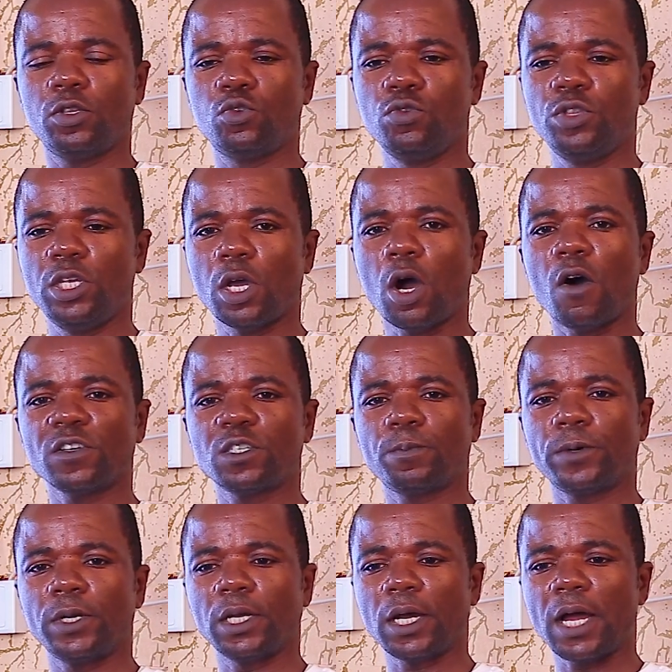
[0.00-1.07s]
the
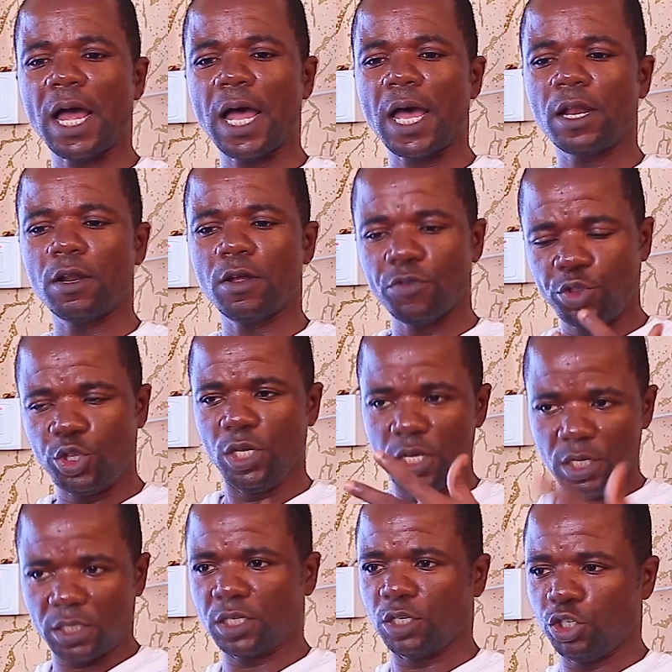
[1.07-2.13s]
offspring, and
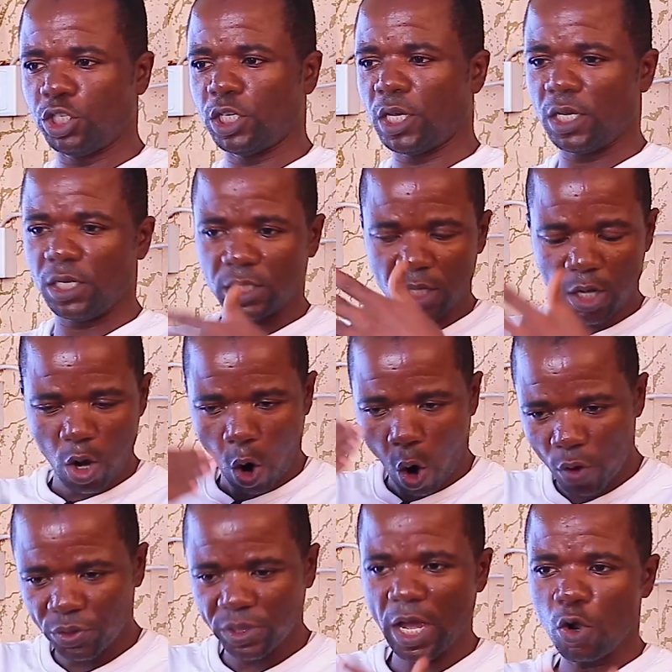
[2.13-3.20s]
these genes
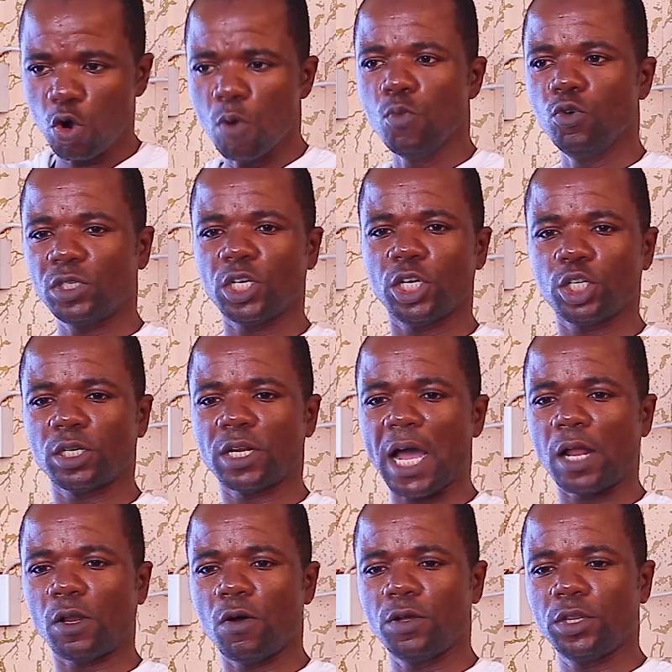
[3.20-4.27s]
undergo mutation
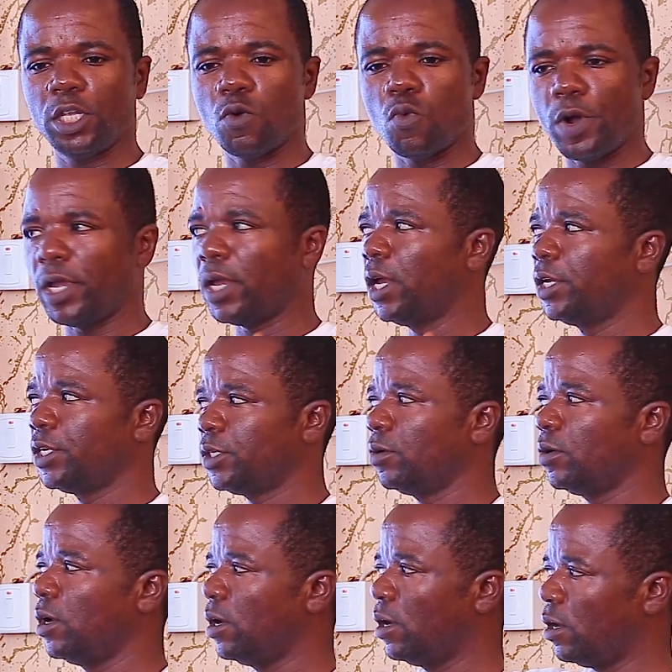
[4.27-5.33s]
along the way.
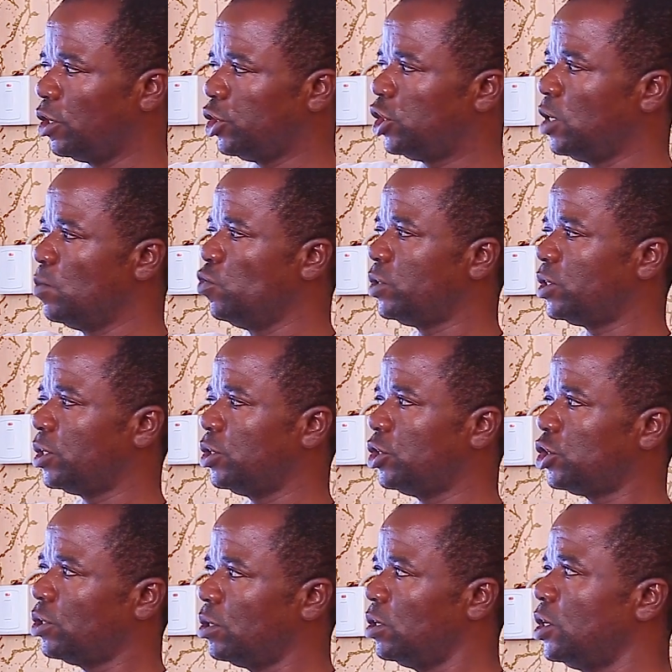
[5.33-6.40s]
So gene
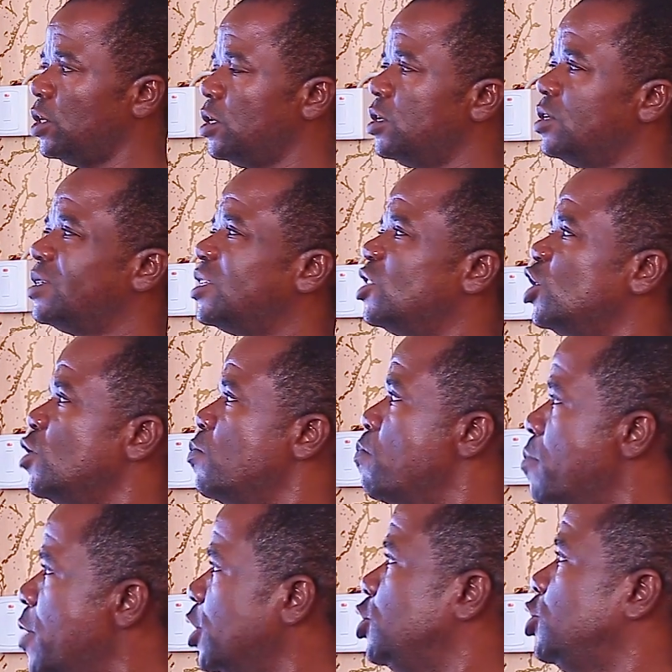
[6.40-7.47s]
mutation is the
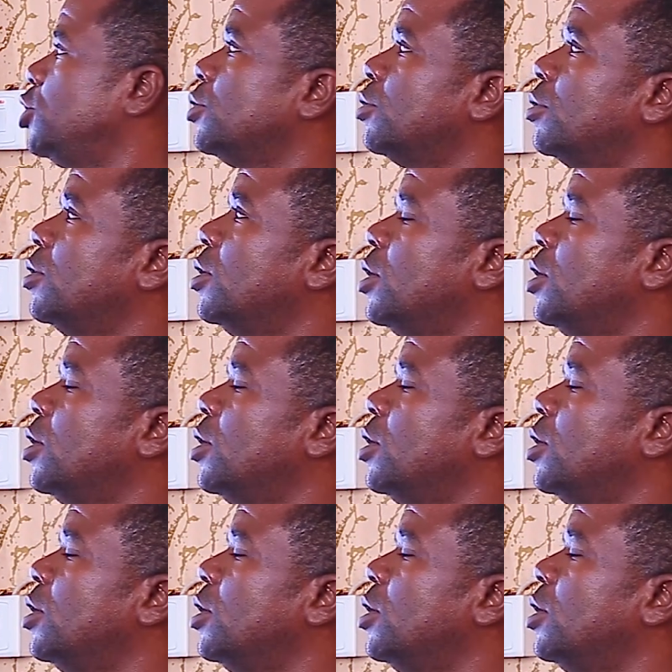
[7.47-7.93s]
major